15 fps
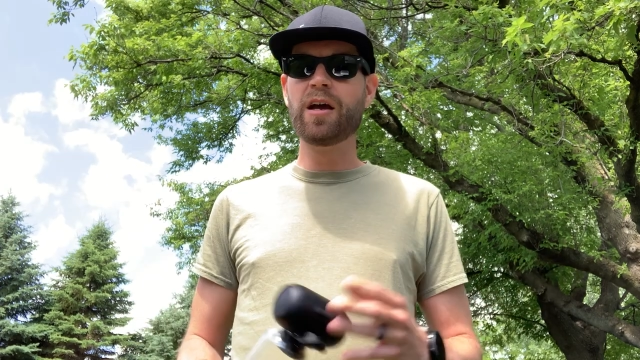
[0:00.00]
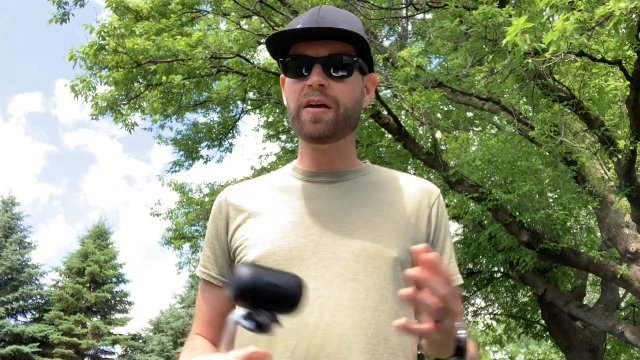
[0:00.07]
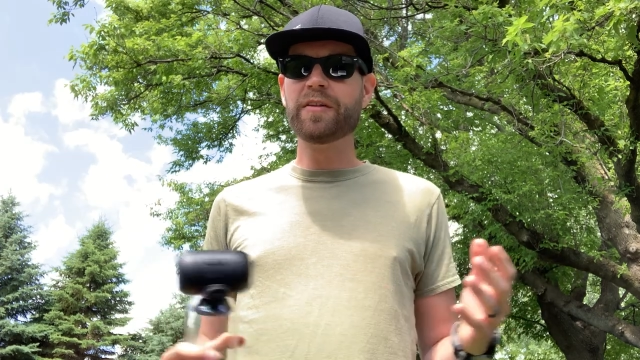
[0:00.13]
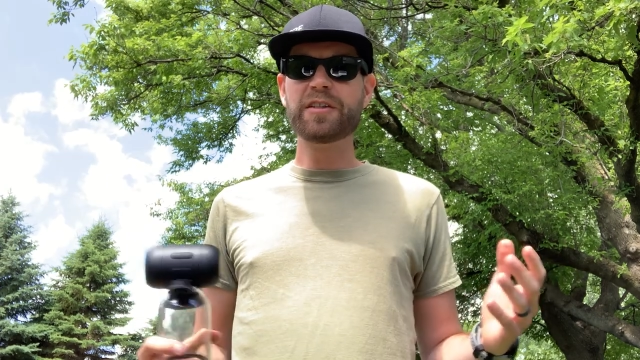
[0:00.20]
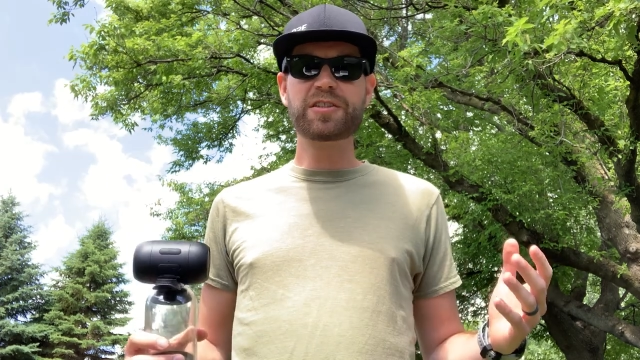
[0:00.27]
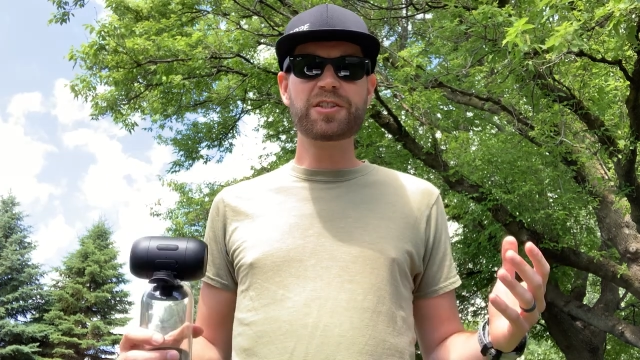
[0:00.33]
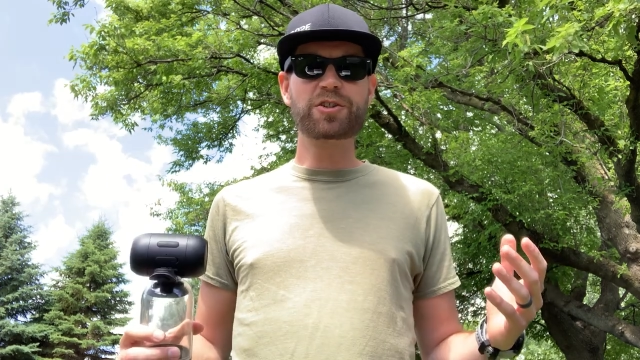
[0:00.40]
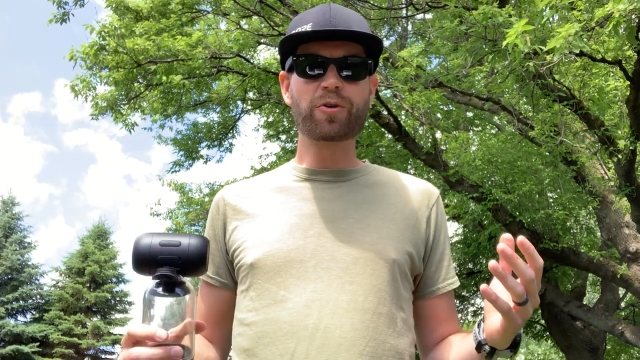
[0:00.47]

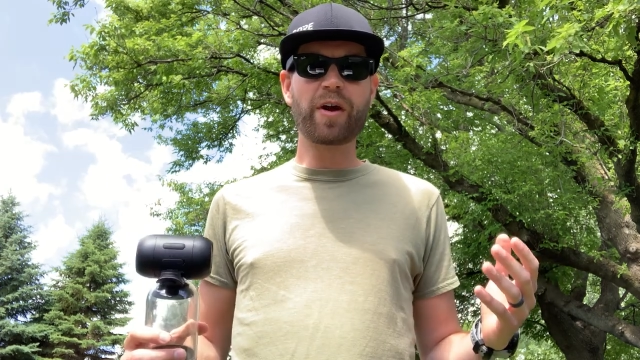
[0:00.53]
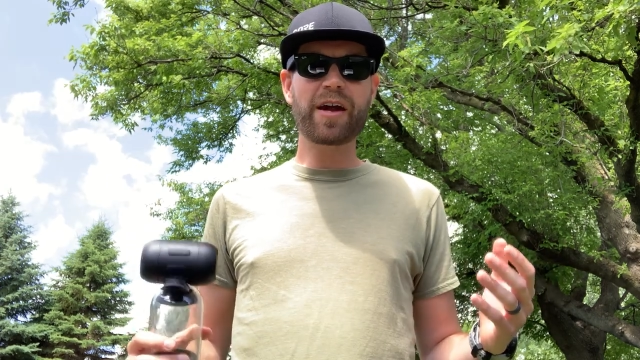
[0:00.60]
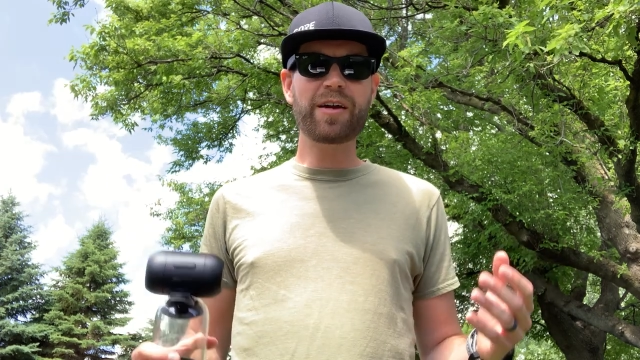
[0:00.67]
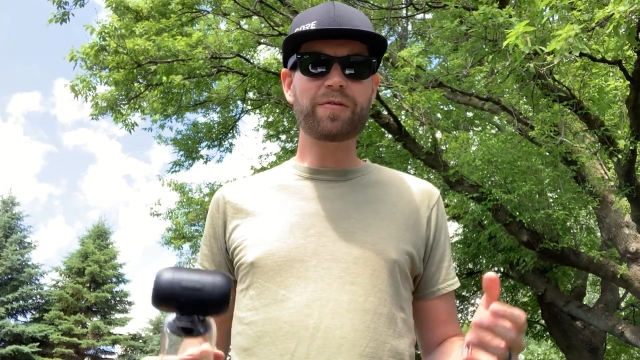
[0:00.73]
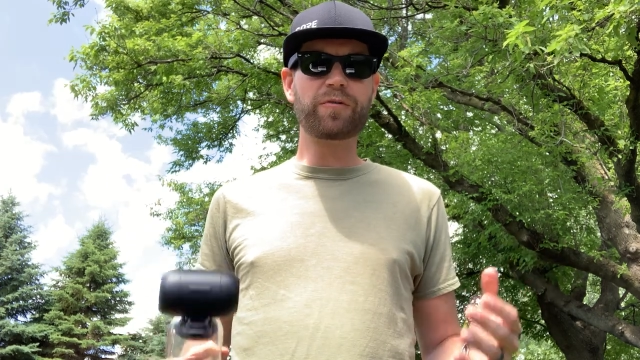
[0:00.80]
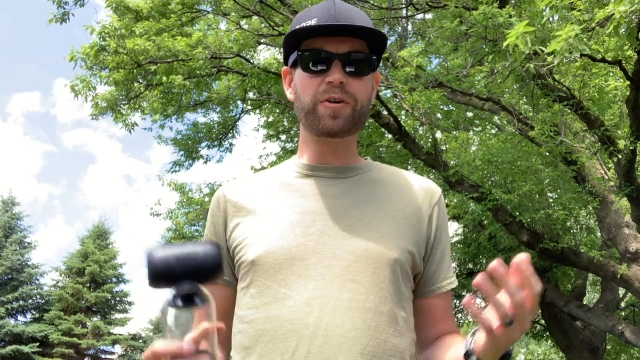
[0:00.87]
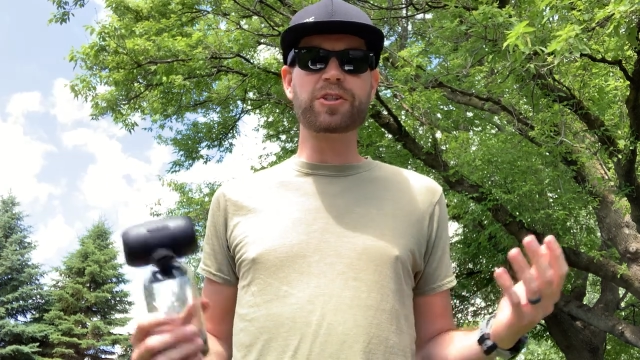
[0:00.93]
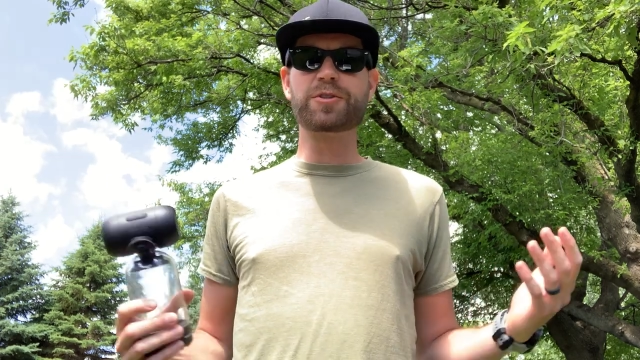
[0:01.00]
This is
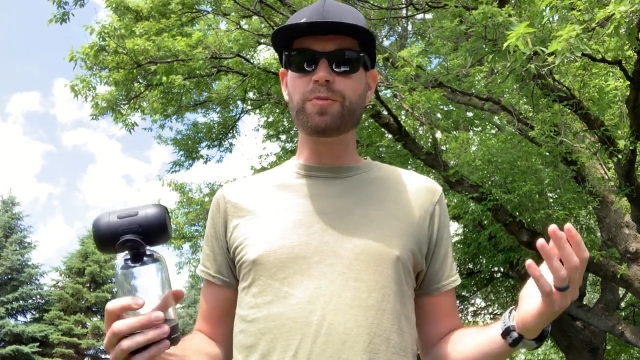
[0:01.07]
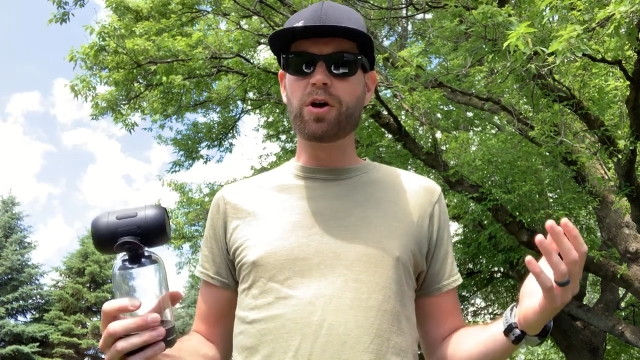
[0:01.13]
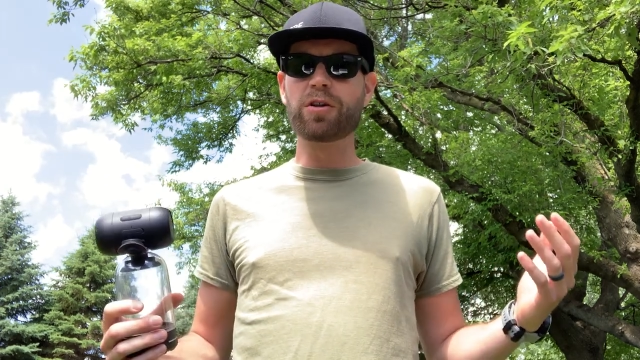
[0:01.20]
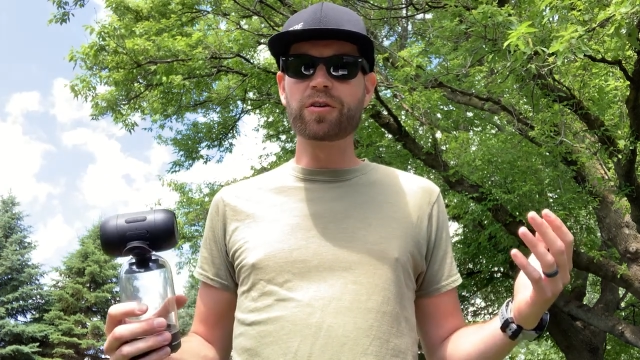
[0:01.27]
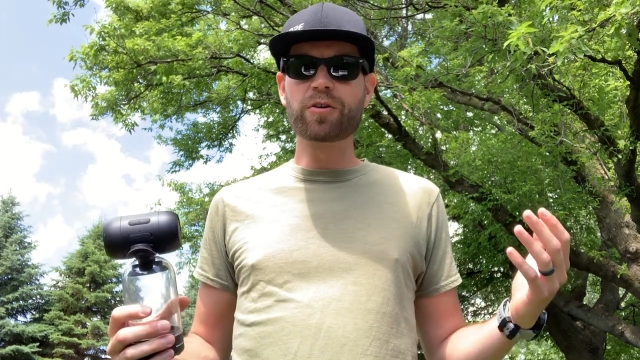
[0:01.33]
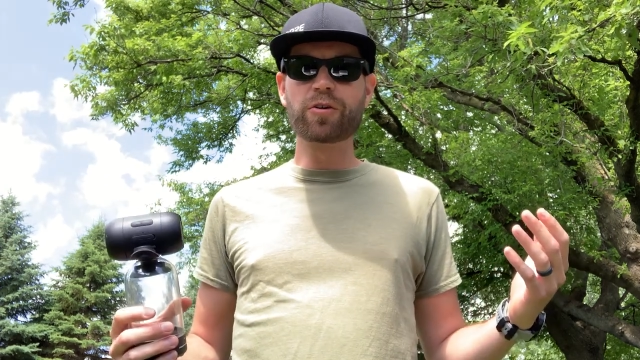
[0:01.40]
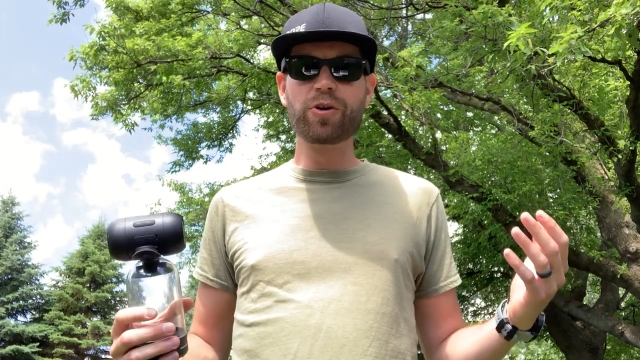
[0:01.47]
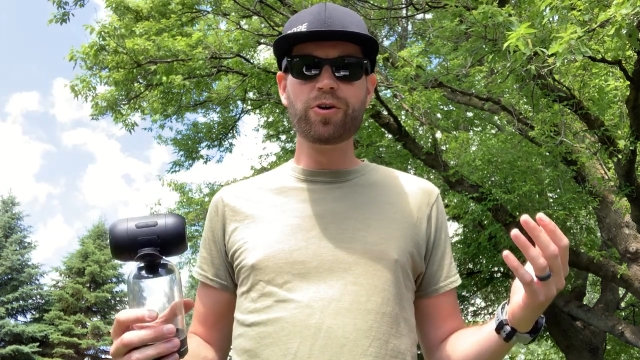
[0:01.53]
great for
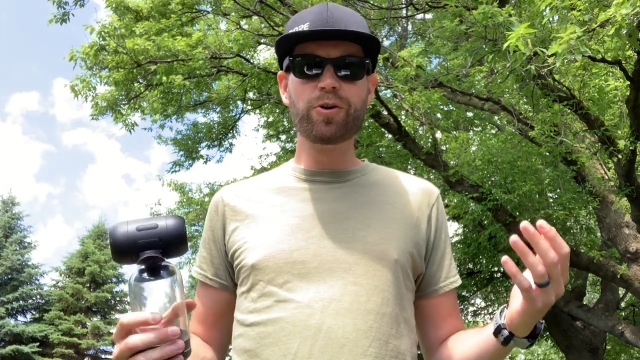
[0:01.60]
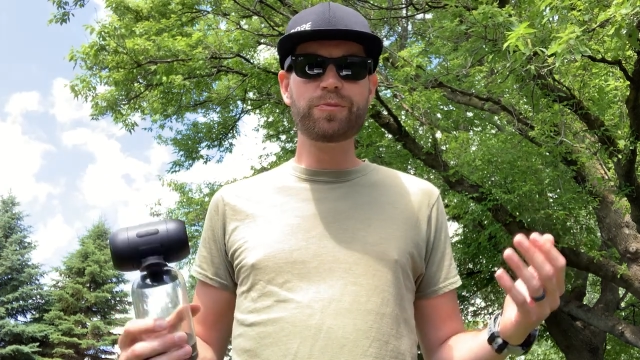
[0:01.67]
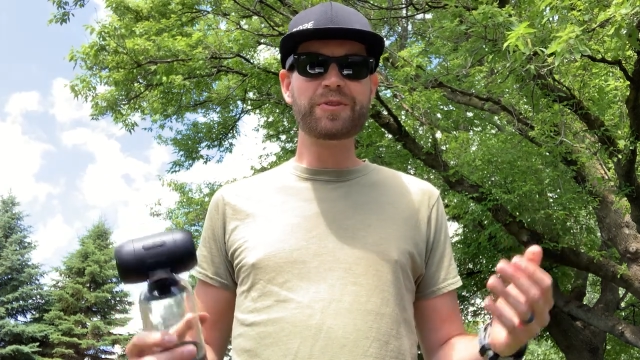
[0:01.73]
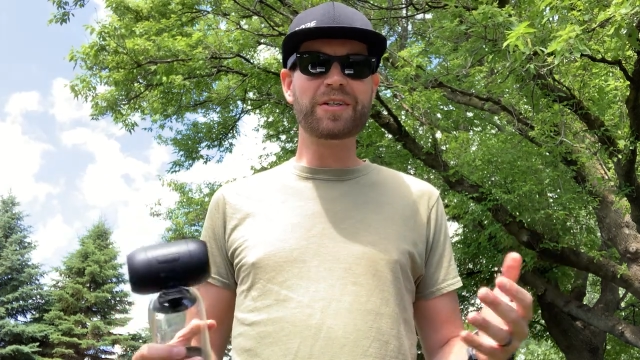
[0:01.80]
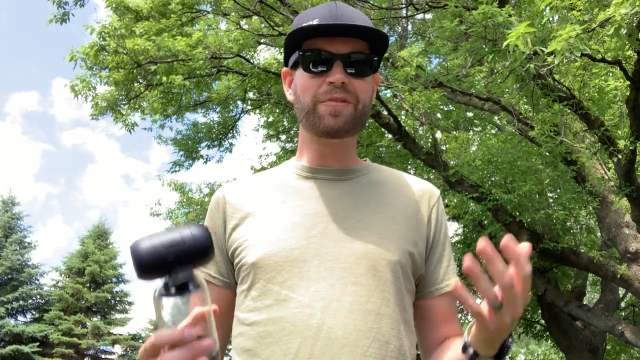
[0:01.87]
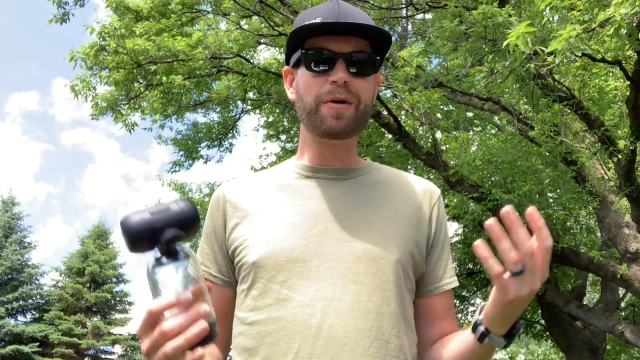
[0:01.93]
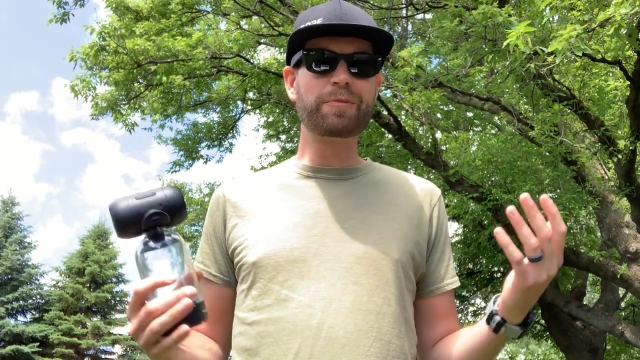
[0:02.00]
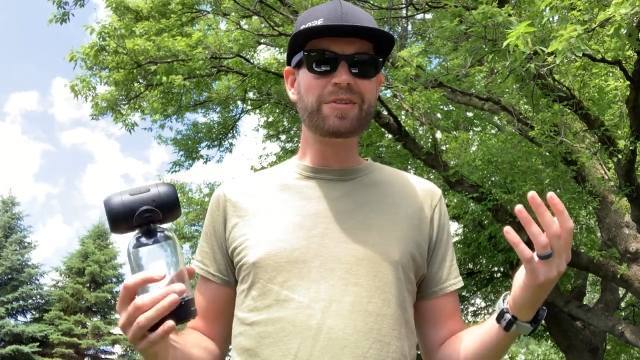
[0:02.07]
smaller groups
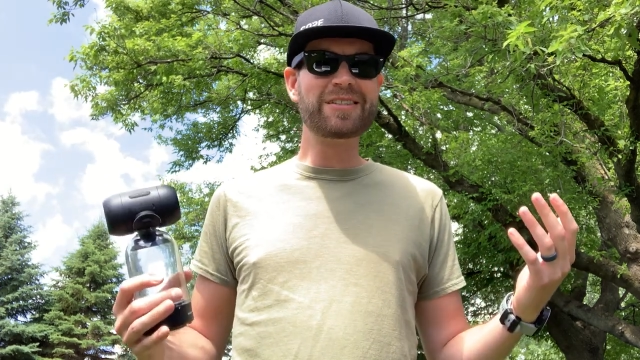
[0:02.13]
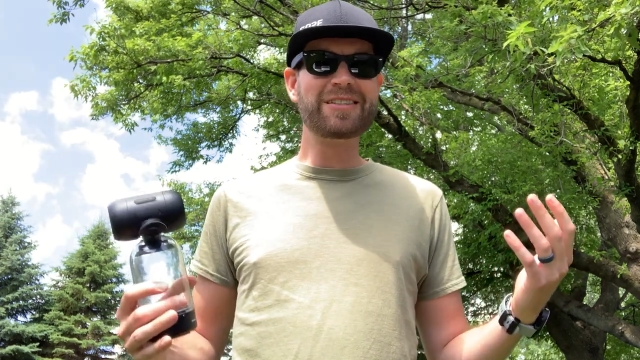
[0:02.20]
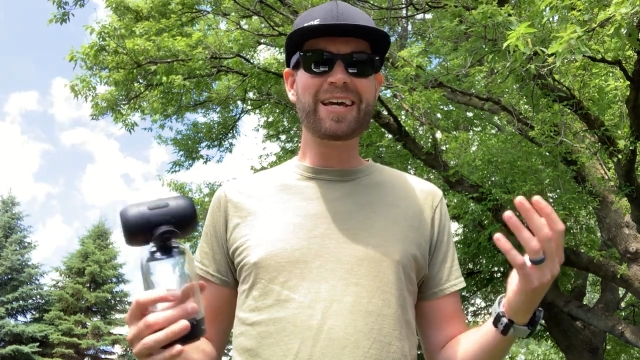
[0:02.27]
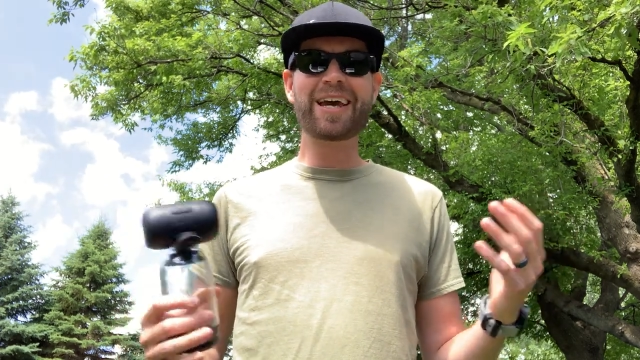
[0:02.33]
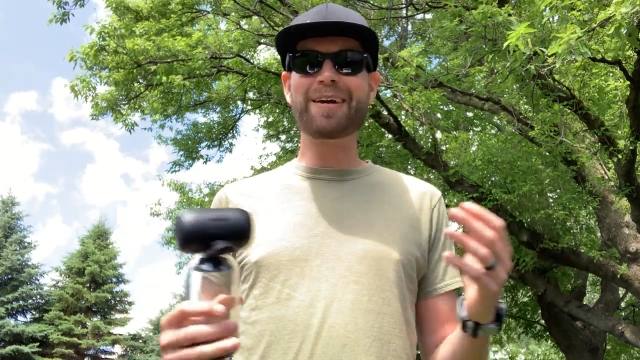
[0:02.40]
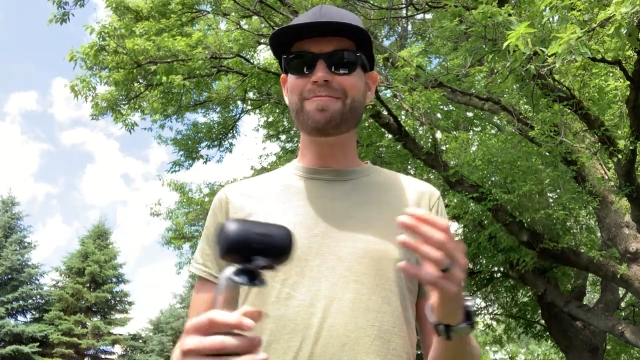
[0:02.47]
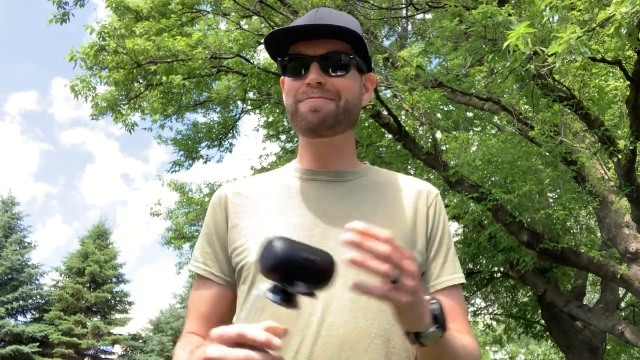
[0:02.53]
of up to, say,